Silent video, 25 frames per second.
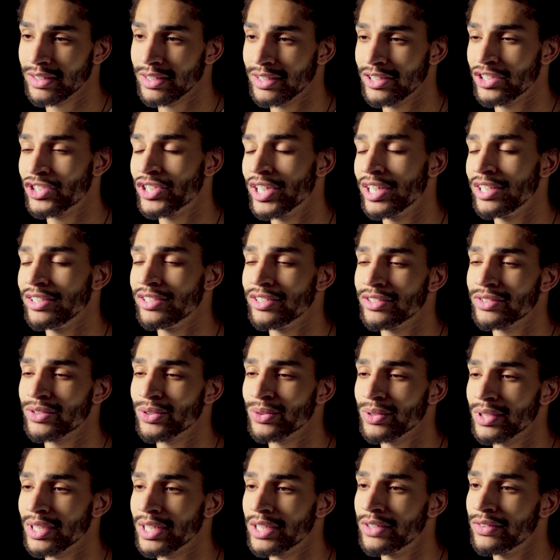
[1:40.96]
It changes
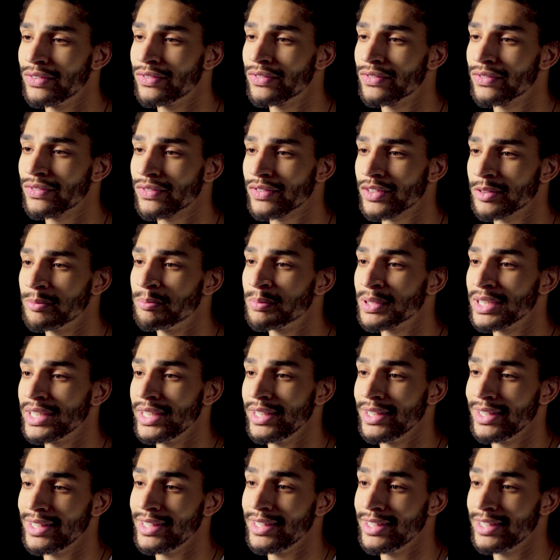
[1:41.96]
your life
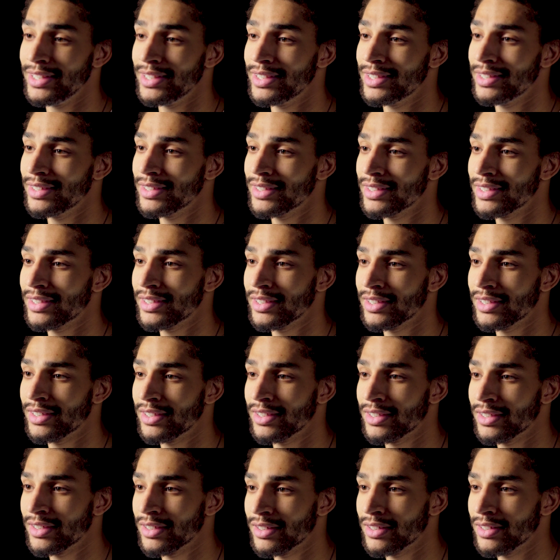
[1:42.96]
completely,
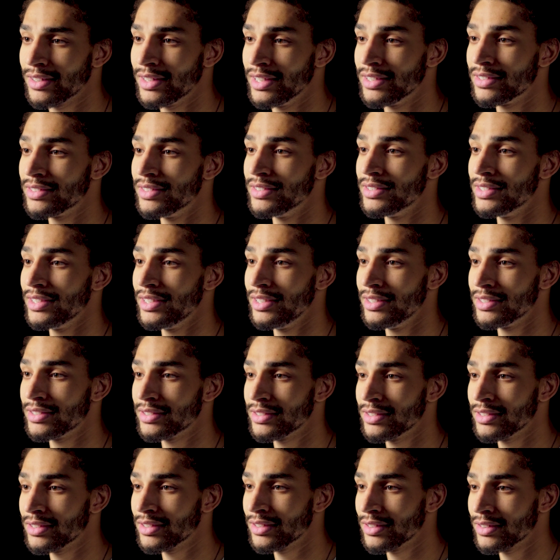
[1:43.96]
this disease,
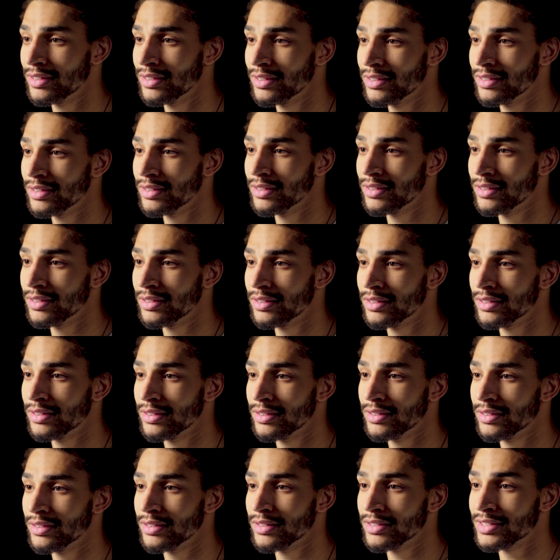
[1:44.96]

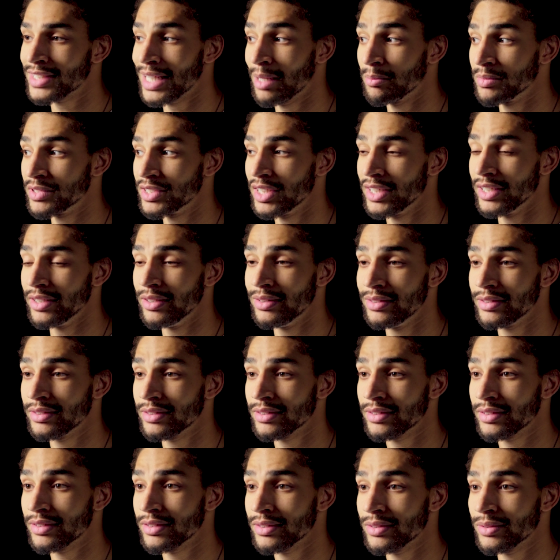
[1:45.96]
Sam said,
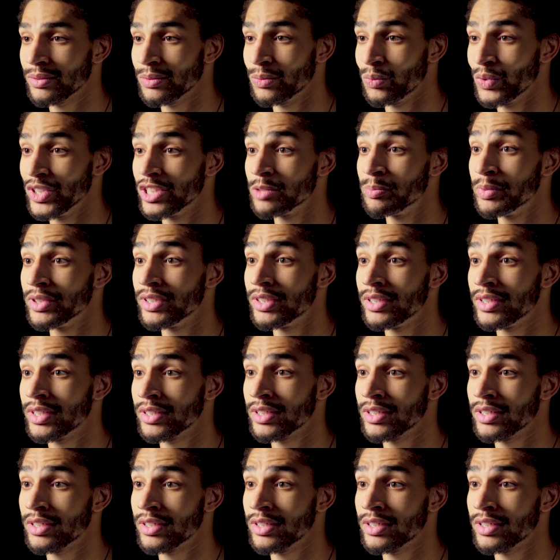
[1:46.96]
whispered.